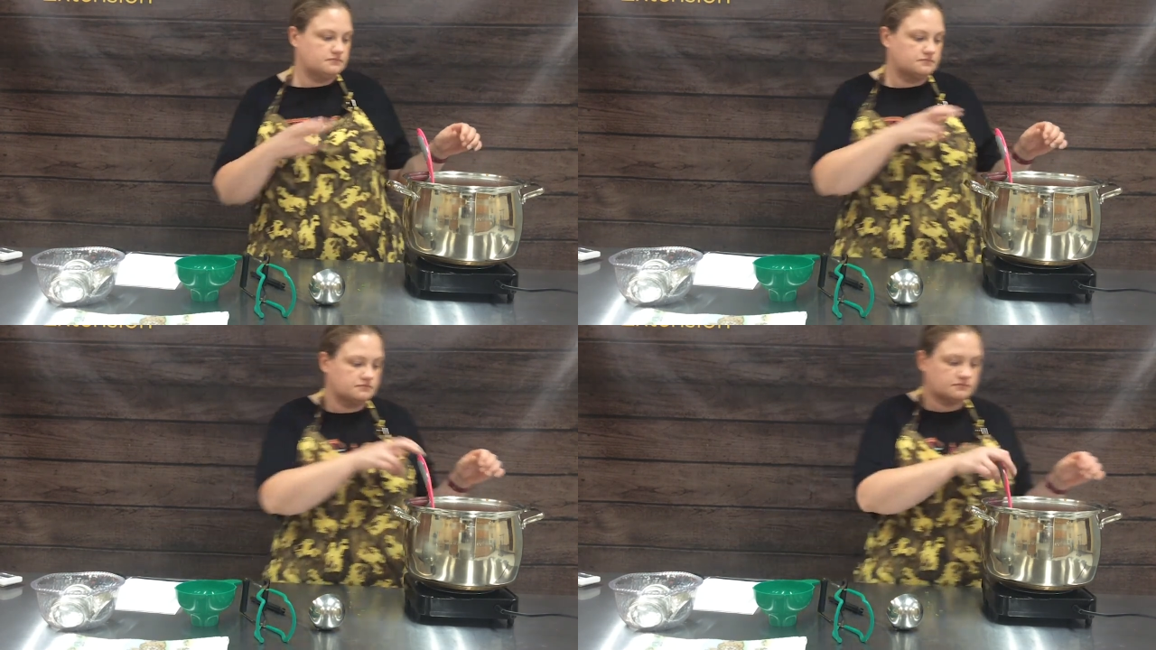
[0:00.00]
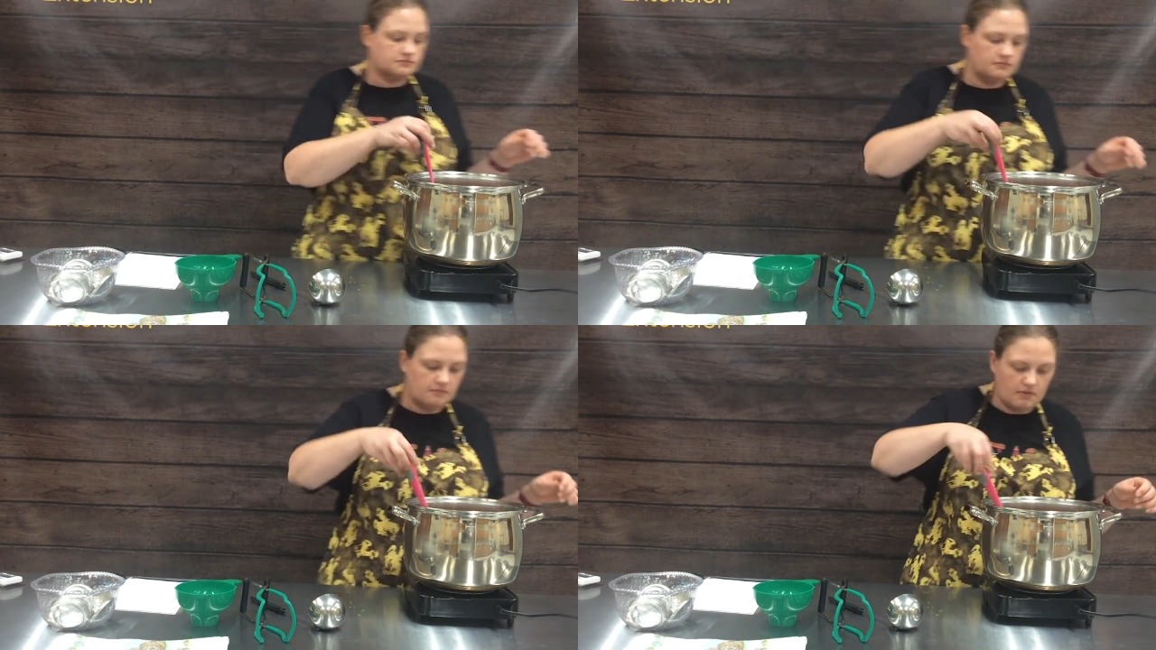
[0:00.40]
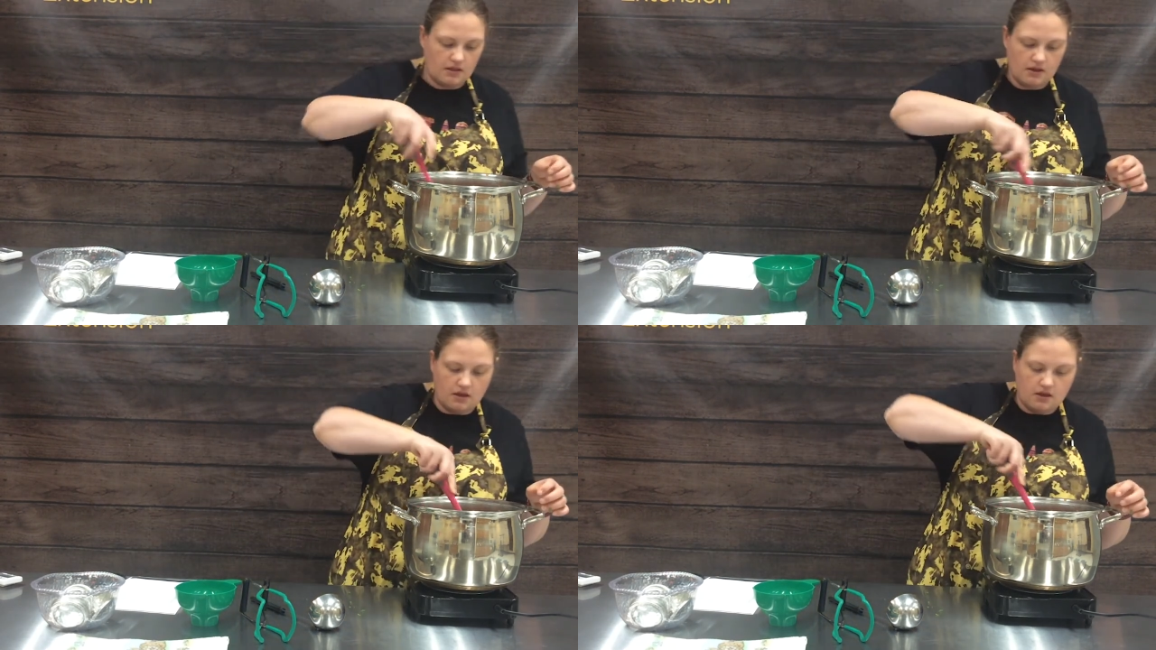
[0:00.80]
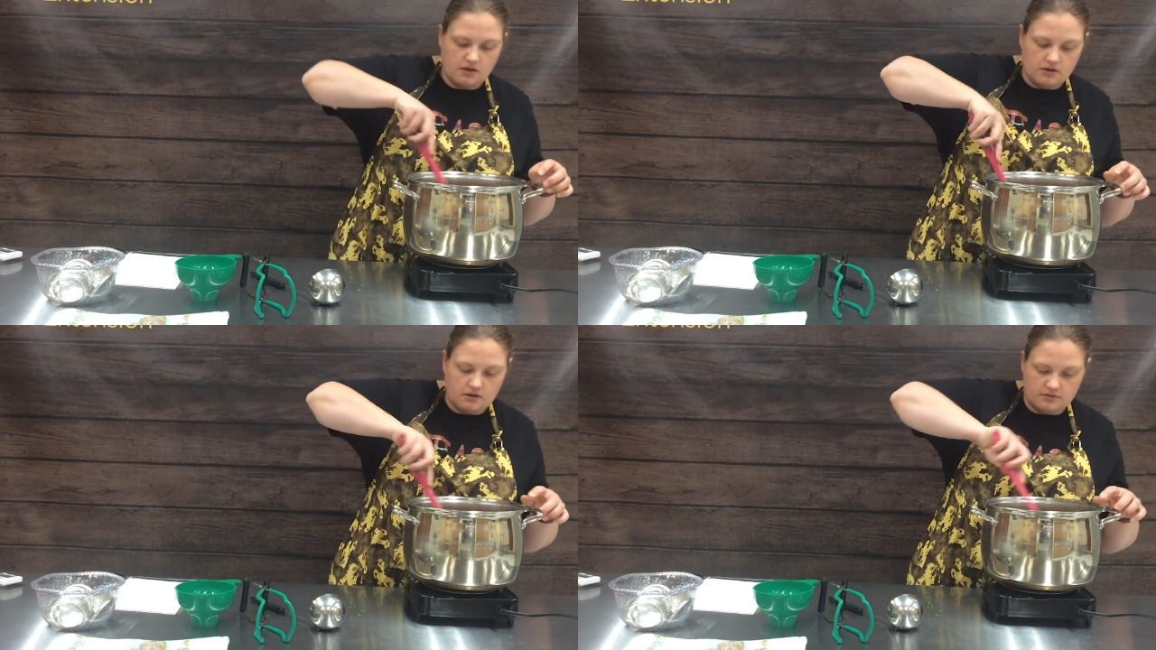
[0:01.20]

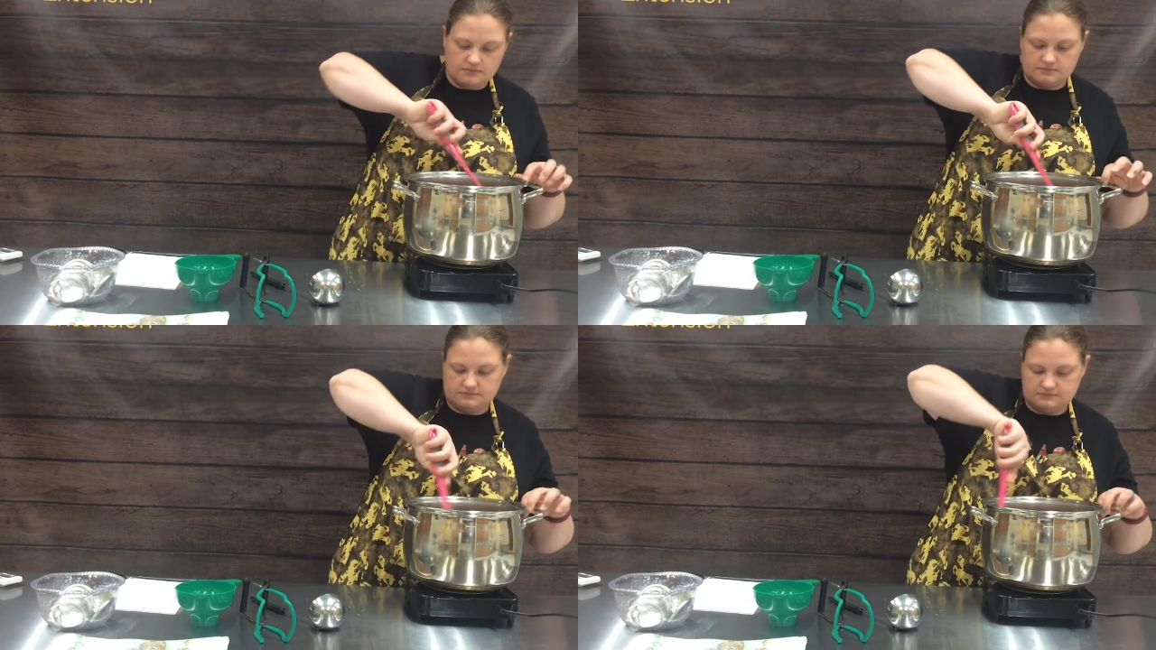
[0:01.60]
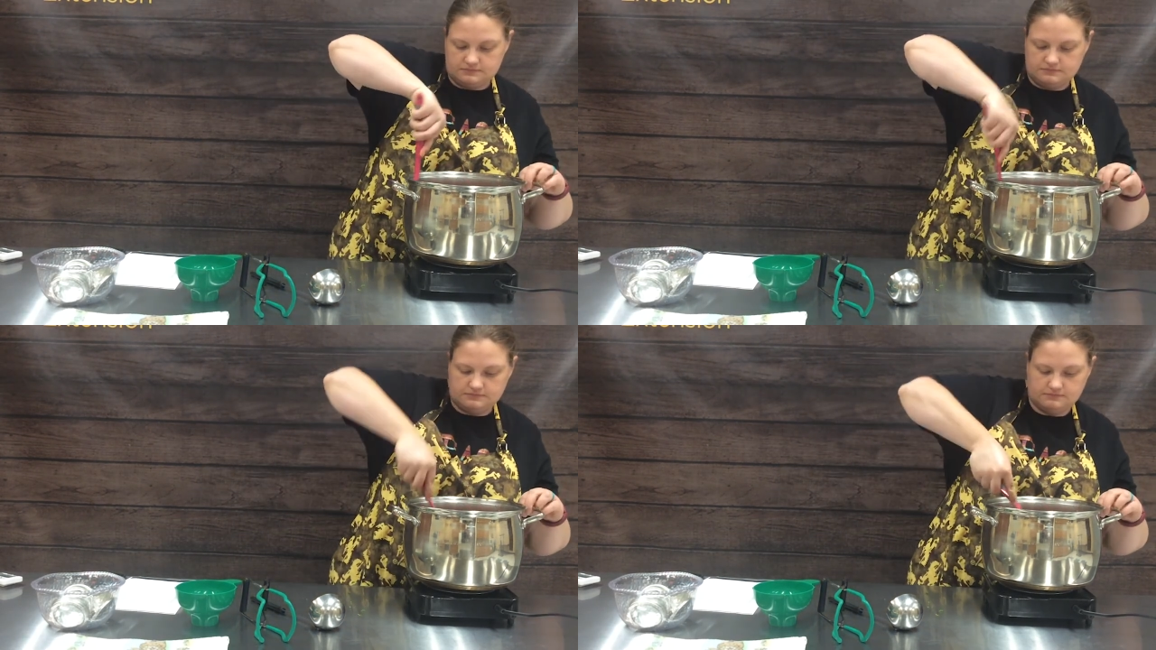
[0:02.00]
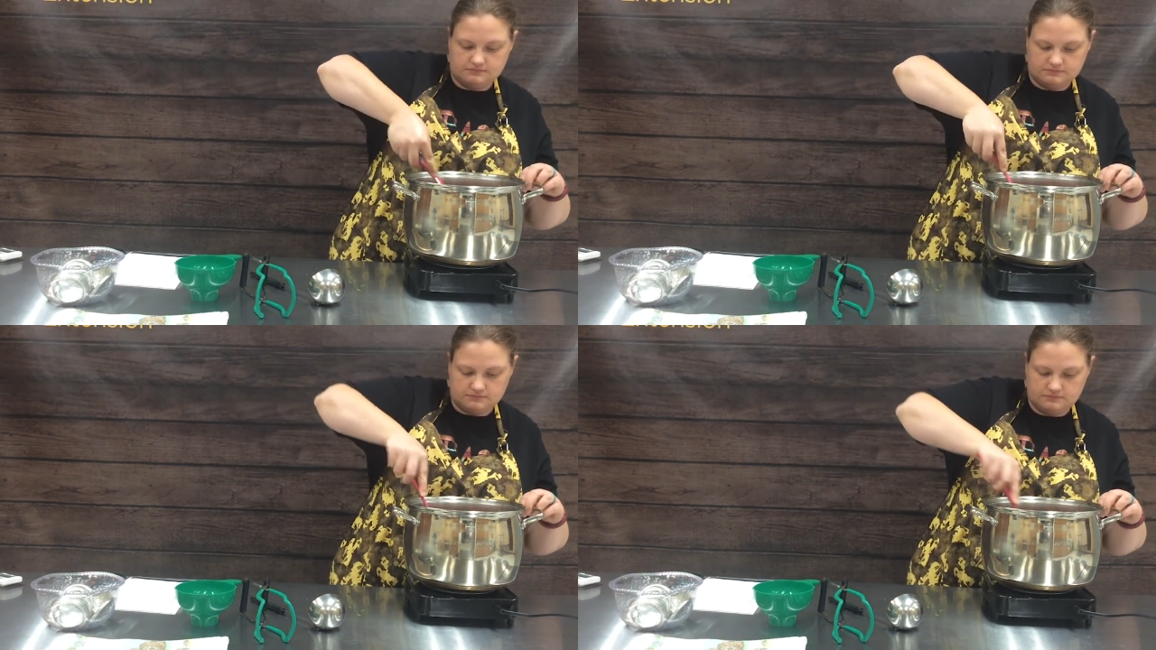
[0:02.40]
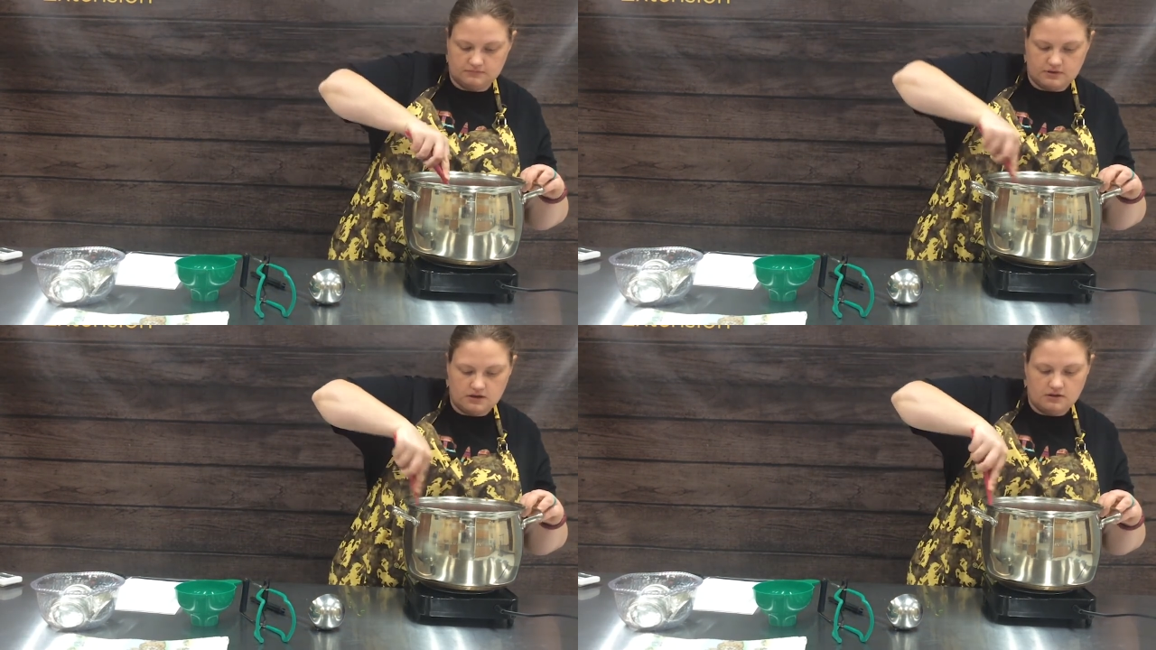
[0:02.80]

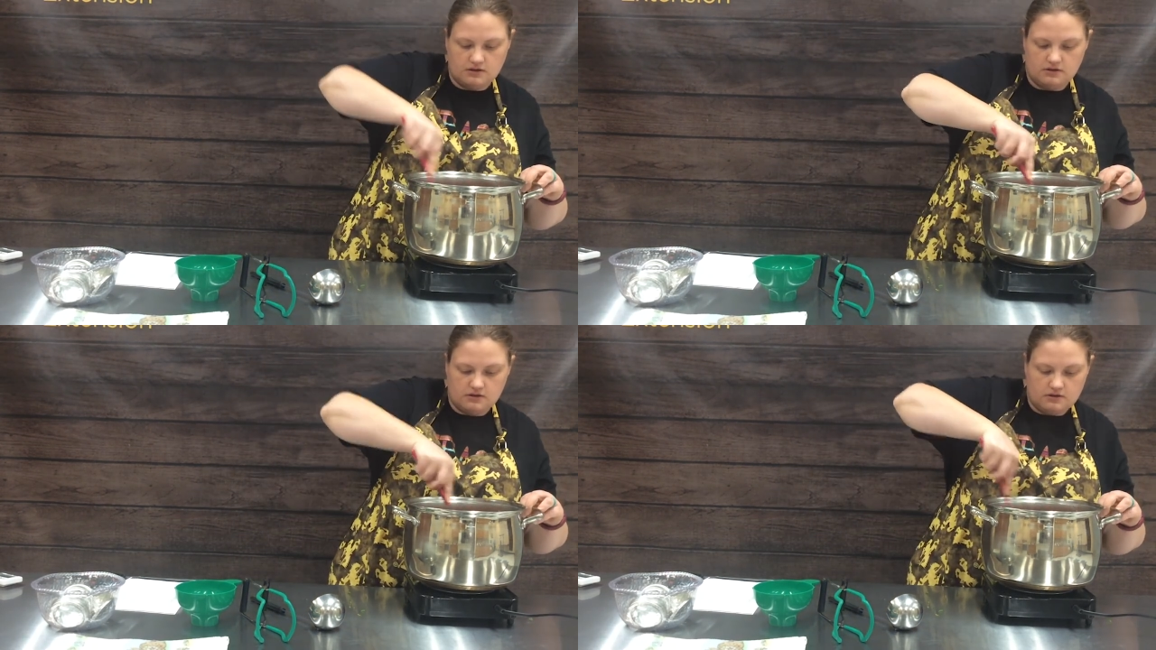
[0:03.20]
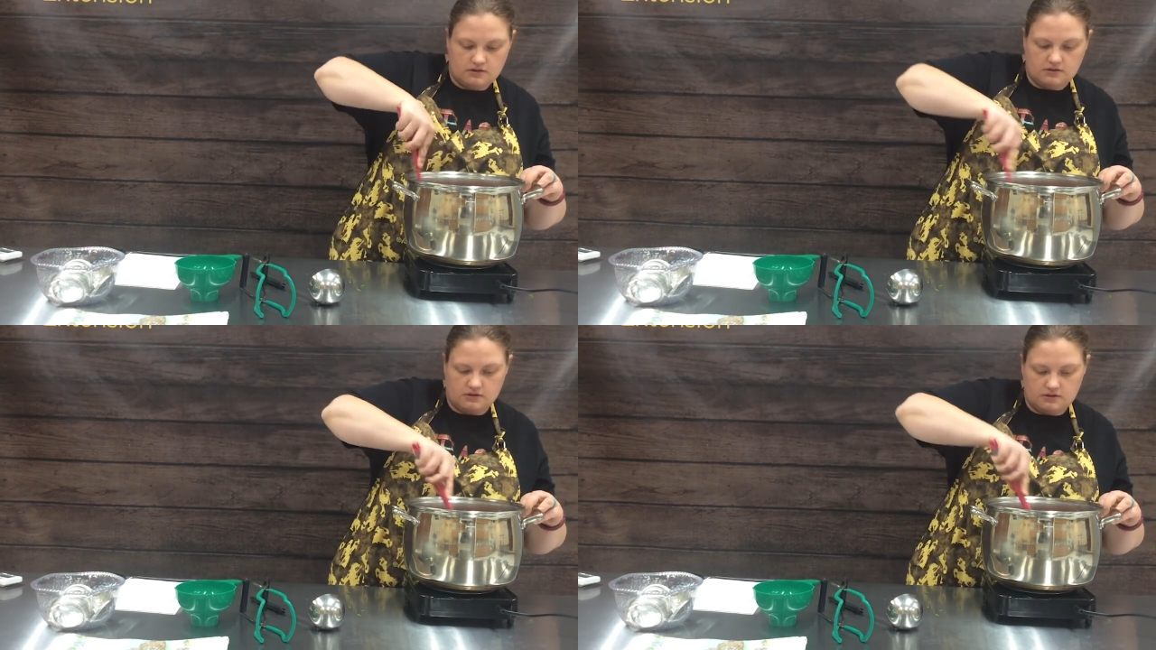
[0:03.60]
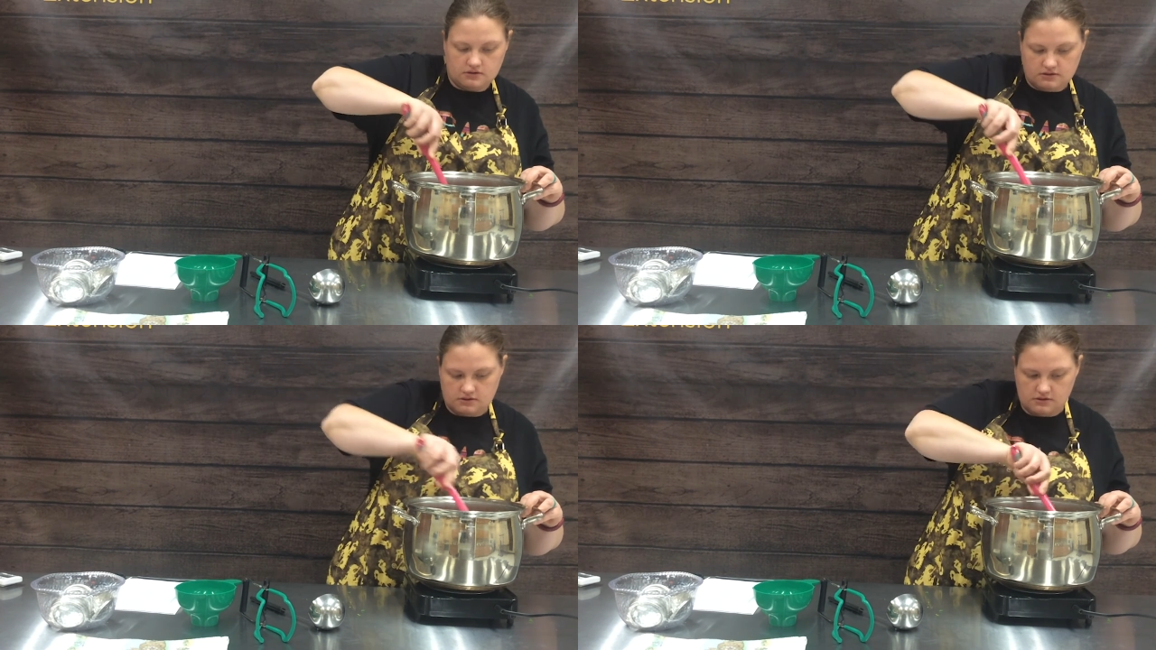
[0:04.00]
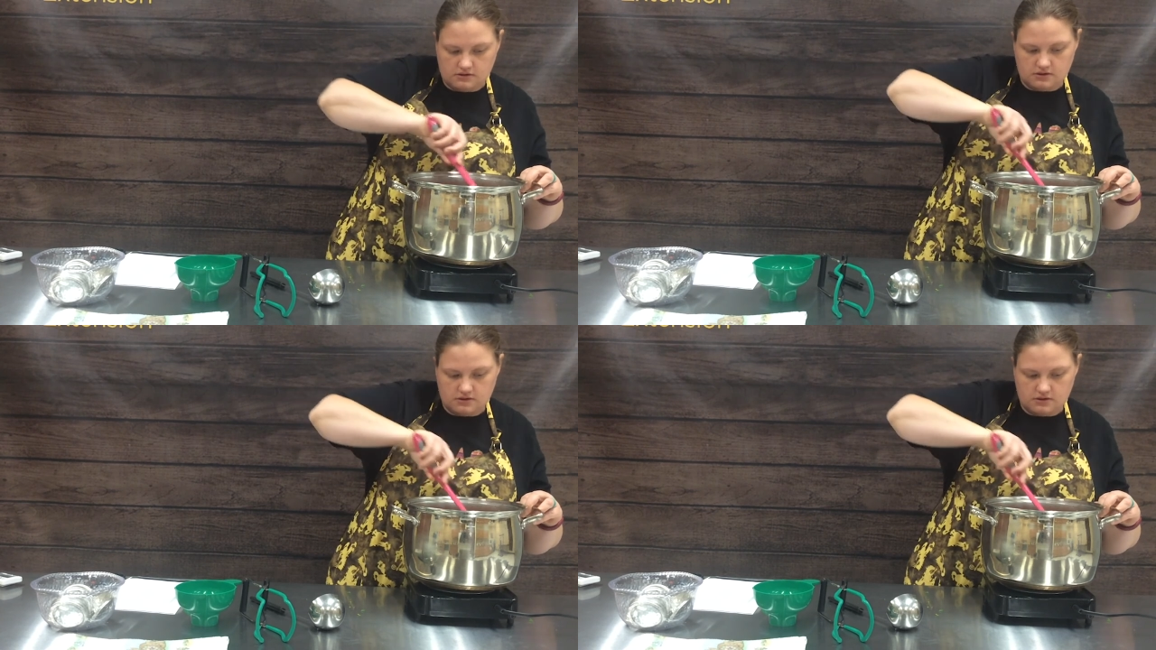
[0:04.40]
Nobody speaks.